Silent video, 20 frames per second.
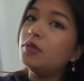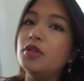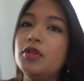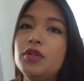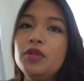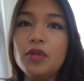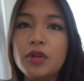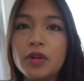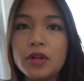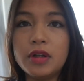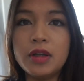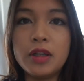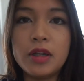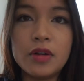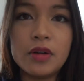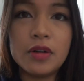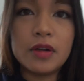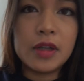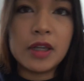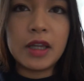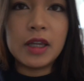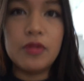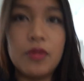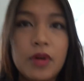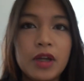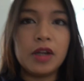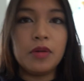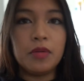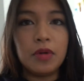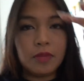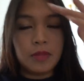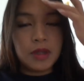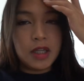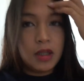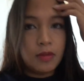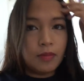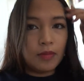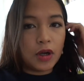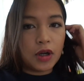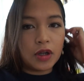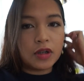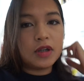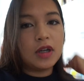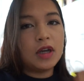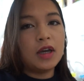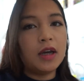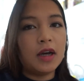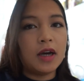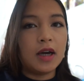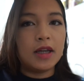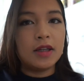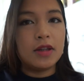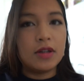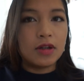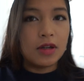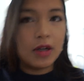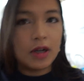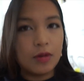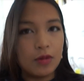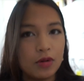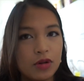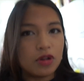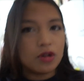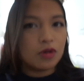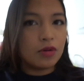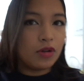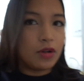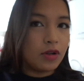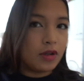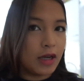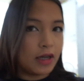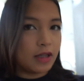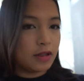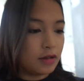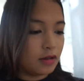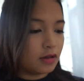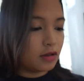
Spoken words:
to do a little get ready with me, but I thought I would show you guys